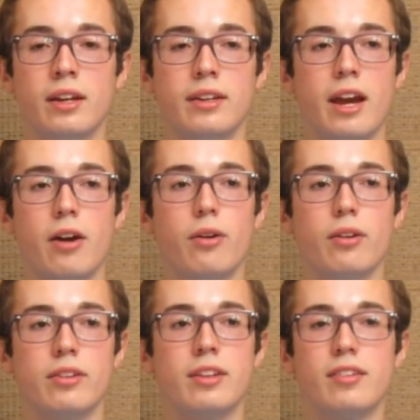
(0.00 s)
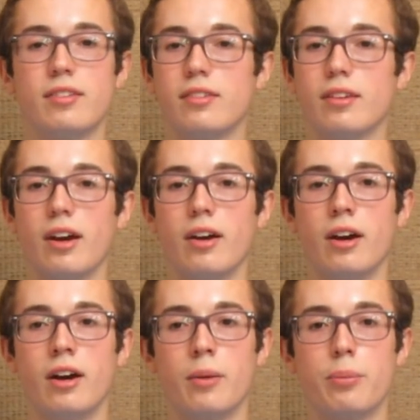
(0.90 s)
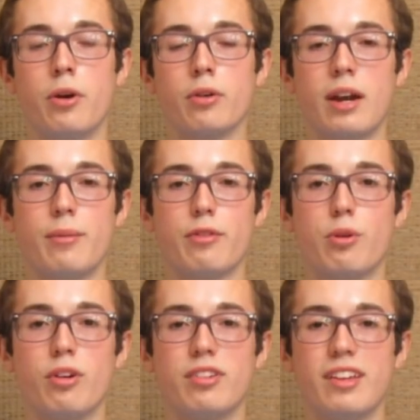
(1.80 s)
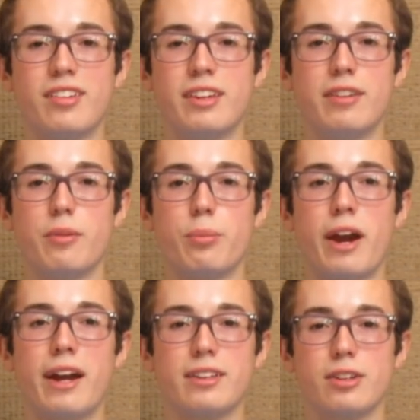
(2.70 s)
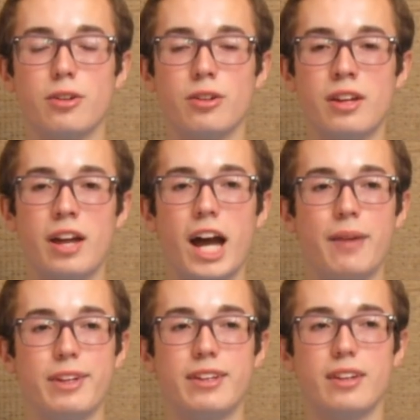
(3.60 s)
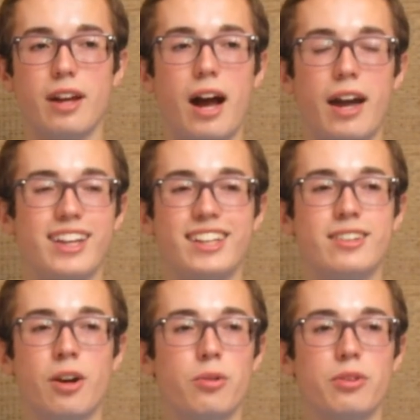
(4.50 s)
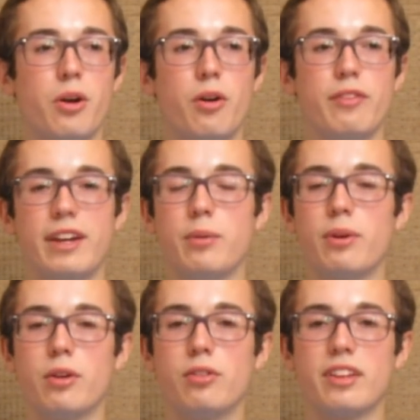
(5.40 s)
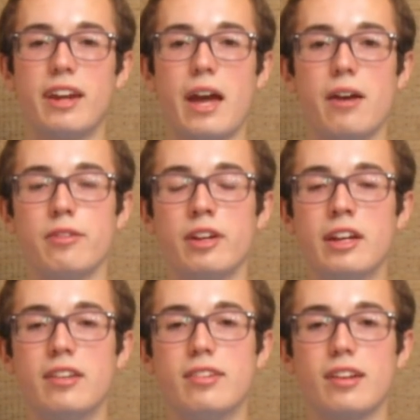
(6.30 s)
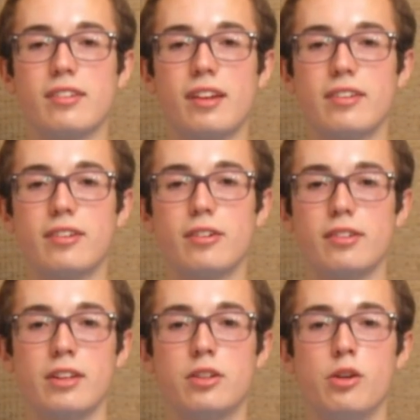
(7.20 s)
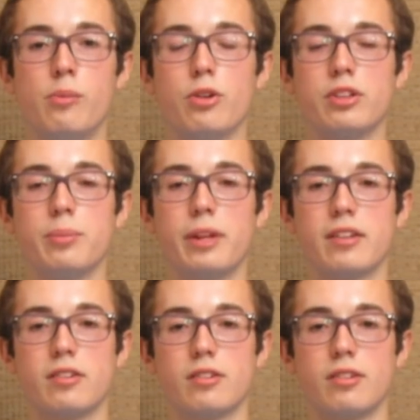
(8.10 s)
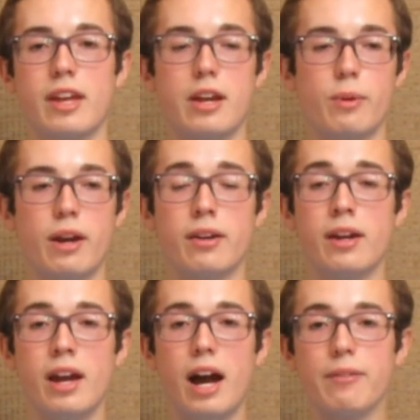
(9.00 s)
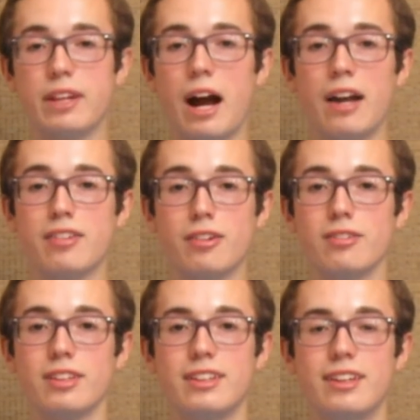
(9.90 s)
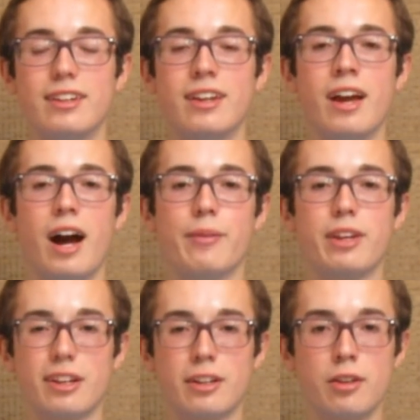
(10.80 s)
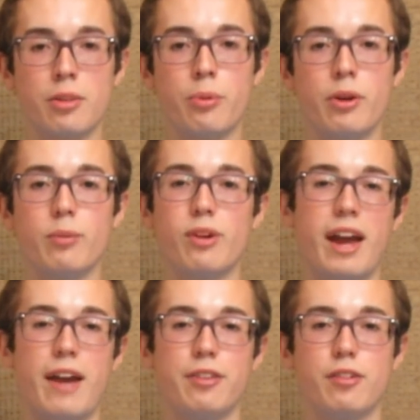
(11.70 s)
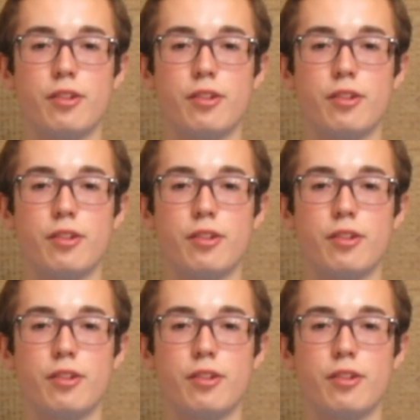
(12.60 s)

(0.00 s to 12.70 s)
Now, this program, of course, isn't even practical. I mean, I don't know of anyone who's going to have 6 sensors and 2 multiplexers laying around. I mean, I certainly didn't. I'm getting to the point where I have to